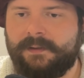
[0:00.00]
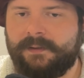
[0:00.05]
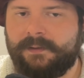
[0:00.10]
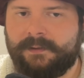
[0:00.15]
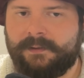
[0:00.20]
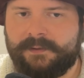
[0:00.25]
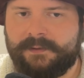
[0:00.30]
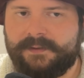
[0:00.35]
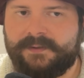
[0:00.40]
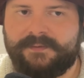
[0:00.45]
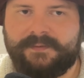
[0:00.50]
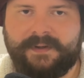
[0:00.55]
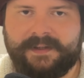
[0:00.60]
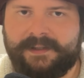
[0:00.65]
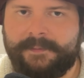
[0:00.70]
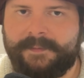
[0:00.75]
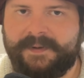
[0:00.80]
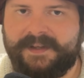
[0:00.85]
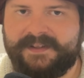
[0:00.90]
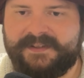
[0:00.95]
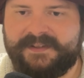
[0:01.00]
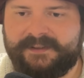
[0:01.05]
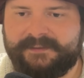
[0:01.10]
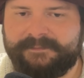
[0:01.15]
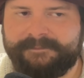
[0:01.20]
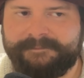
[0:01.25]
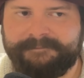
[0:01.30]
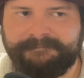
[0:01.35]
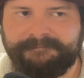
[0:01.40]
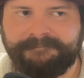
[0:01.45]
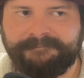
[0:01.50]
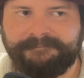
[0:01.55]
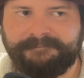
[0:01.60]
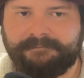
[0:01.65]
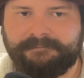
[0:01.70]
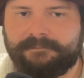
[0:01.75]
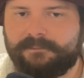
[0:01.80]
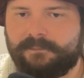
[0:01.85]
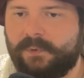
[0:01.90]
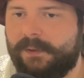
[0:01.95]
strictly better.
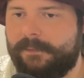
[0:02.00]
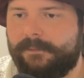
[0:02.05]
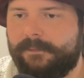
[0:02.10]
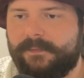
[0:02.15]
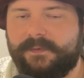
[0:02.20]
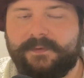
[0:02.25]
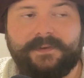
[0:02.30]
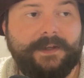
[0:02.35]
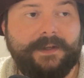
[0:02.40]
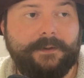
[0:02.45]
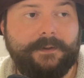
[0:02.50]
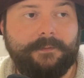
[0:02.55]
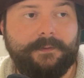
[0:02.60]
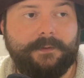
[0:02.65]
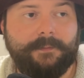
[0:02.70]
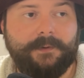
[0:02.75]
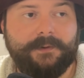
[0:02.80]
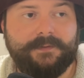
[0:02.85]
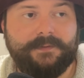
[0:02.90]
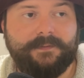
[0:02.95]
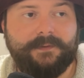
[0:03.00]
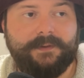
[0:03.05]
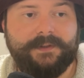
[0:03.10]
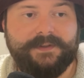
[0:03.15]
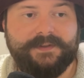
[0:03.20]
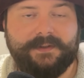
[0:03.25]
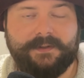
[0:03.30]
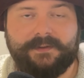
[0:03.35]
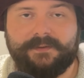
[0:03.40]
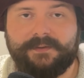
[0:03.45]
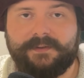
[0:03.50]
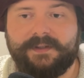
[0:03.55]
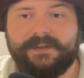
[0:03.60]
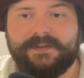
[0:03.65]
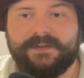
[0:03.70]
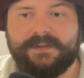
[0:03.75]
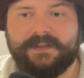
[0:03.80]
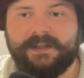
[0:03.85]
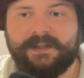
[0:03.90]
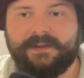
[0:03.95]
Well, thank you very much for listening to
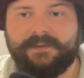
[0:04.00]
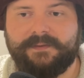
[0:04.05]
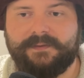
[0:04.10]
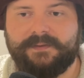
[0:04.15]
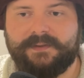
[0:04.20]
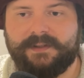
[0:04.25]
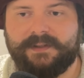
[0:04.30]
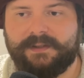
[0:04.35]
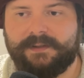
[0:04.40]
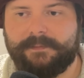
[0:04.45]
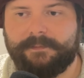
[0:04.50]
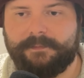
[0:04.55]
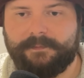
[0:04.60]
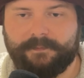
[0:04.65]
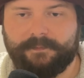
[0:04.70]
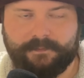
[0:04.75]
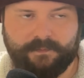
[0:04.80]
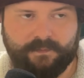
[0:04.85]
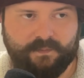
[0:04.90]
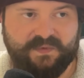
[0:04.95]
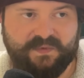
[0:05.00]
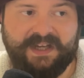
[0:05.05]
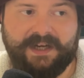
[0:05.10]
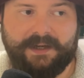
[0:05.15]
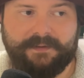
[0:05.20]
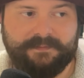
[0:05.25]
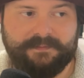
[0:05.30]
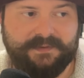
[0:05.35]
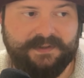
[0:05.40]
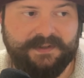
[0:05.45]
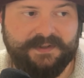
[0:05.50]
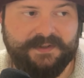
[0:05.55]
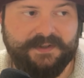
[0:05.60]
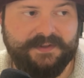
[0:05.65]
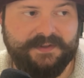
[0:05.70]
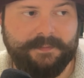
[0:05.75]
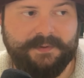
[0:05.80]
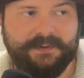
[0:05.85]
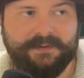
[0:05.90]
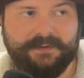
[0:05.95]
this, and yeah, this is a
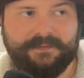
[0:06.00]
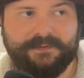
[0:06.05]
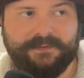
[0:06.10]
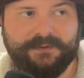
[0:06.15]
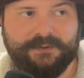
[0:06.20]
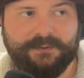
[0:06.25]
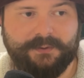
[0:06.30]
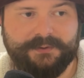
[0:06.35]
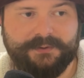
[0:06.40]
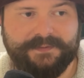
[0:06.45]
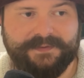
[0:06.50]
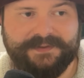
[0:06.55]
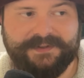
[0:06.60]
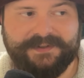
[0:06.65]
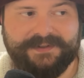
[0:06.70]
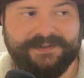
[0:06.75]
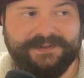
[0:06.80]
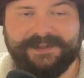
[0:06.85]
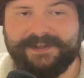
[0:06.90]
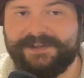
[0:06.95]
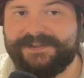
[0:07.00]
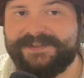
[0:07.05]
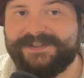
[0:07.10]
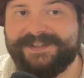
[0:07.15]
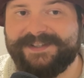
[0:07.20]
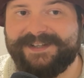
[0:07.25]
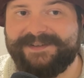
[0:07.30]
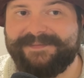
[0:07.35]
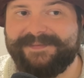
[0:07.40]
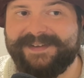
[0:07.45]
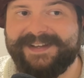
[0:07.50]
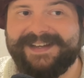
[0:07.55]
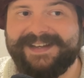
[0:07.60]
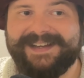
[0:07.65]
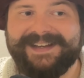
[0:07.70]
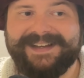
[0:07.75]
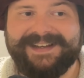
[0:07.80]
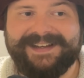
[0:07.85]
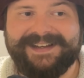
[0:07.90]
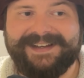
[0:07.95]
bit of a shorter video than last time.
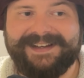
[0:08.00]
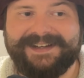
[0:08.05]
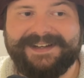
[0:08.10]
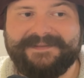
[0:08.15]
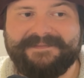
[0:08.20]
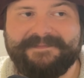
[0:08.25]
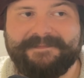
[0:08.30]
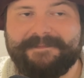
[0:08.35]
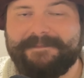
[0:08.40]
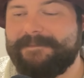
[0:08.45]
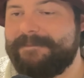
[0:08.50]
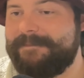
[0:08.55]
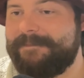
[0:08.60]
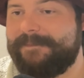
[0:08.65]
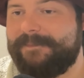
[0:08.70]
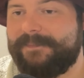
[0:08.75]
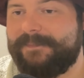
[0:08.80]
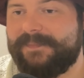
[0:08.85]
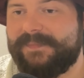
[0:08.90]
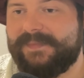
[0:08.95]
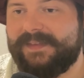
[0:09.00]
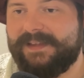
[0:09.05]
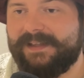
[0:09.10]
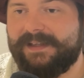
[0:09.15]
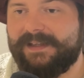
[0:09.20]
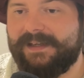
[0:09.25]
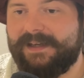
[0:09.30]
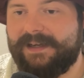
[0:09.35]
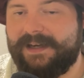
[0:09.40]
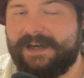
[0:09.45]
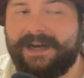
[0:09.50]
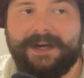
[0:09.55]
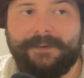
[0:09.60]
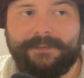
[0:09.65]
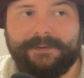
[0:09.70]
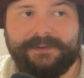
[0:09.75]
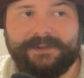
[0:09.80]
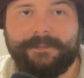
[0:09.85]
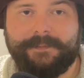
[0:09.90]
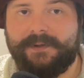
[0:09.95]
Um, I will
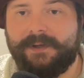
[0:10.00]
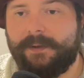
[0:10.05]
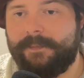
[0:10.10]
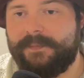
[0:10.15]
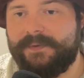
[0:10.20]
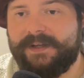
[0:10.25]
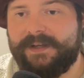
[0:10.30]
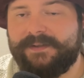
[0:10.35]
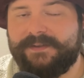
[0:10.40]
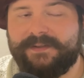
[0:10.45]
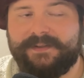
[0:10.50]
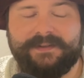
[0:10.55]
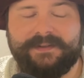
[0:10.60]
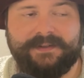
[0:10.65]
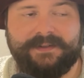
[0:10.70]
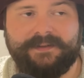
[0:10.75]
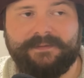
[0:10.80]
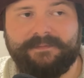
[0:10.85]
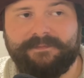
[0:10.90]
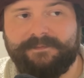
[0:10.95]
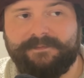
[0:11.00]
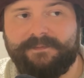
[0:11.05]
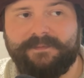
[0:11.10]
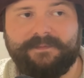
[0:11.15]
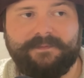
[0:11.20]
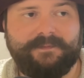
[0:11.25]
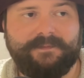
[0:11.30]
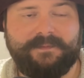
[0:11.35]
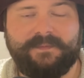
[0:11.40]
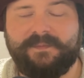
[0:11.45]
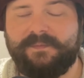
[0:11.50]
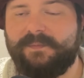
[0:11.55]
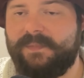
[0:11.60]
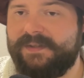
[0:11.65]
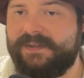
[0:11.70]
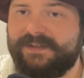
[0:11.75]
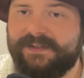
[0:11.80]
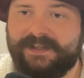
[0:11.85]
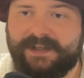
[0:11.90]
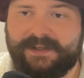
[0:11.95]
keep you updated in with
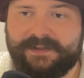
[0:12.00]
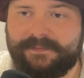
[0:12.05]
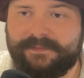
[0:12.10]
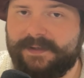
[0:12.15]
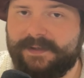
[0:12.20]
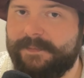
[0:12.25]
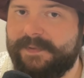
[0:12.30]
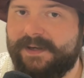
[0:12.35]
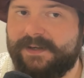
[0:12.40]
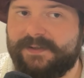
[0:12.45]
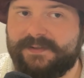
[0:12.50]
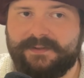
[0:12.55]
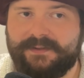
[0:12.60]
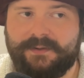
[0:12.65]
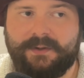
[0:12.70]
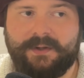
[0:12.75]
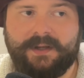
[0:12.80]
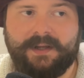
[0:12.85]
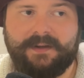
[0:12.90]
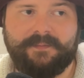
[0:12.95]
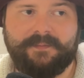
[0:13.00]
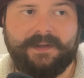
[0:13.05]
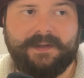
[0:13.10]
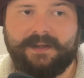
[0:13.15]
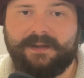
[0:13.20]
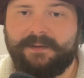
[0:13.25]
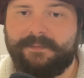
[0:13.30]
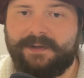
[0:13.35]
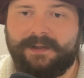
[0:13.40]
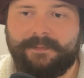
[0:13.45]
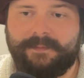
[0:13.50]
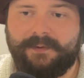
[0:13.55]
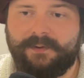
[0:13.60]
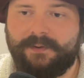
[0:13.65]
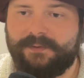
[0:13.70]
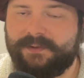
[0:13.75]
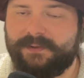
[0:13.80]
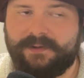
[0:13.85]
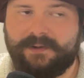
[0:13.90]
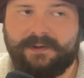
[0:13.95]
the next feedbacks that you gave me, maybe
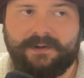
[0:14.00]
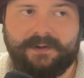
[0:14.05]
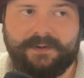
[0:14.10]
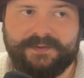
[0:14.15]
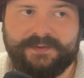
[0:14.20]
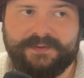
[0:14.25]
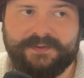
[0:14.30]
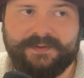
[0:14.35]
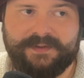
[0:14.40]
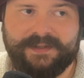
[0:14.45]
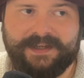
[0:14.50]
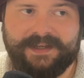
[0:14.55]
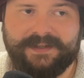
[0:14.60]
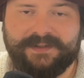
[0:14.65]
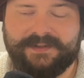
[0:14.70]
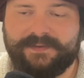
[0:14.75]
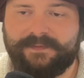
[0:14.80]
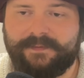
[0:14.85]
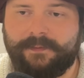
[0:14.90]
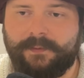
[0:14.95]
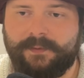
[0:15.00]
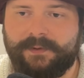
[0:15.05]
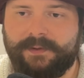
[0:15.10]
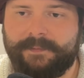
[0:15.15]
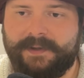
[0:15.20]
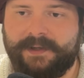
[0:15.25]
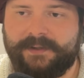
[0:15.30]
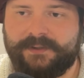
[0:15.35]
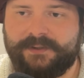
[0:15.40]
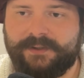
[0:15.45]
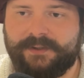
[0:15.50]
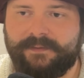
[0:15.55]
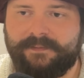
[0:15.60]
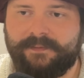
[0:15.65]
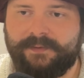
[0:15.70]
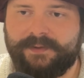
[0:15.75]
other cards to test for the matchup for this